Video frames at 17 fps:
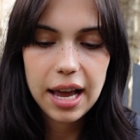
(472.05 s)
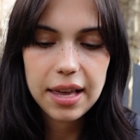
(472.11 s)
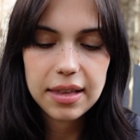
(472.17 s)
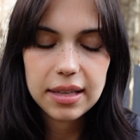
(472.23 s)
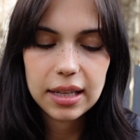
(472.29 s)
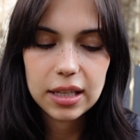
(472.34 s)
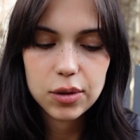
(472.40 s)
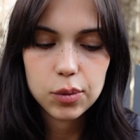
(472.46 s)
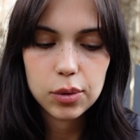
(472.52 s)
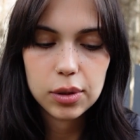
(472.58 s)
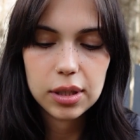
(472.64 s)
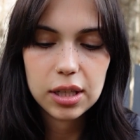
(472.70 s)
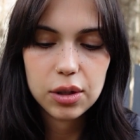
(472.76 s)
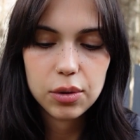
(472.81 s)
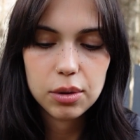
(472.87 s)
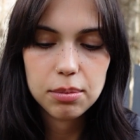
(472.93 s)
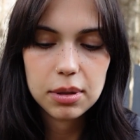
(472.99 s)
think that's what
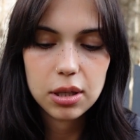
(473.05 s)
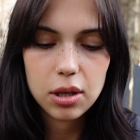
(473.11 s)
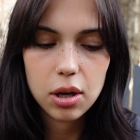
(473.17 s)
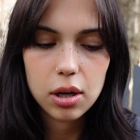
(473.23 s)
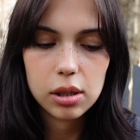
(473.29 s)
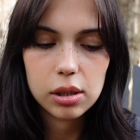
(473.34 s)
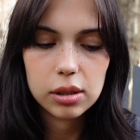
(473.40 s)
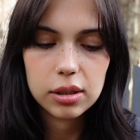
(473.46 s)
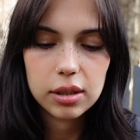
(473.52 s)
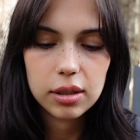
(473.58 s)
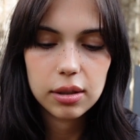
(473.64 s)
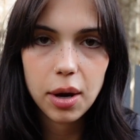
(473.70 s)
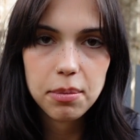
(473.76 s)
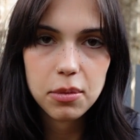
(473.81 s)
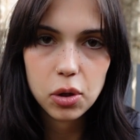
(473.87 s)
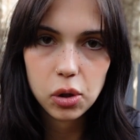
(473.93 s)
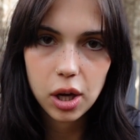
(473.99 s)
it would be called.
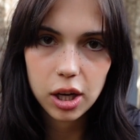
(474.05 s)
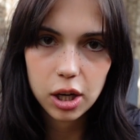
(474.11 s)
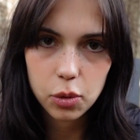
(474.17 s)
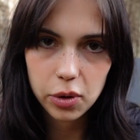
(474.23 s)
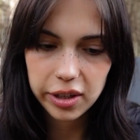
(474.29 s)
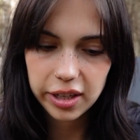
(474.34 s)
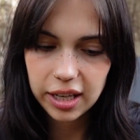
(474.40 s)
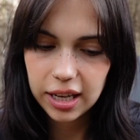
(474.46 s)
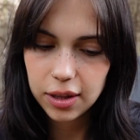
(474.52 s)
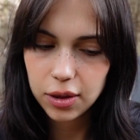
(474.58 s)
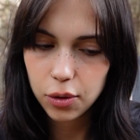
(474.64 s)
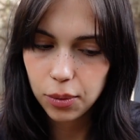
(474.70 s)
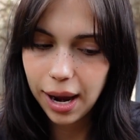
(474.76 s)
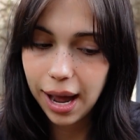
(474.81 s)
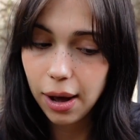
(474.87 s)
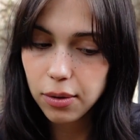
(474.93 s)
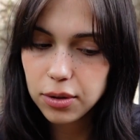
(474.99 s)
I'm no longer working in the
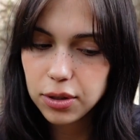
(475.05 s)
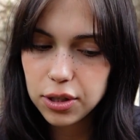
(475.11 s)
round,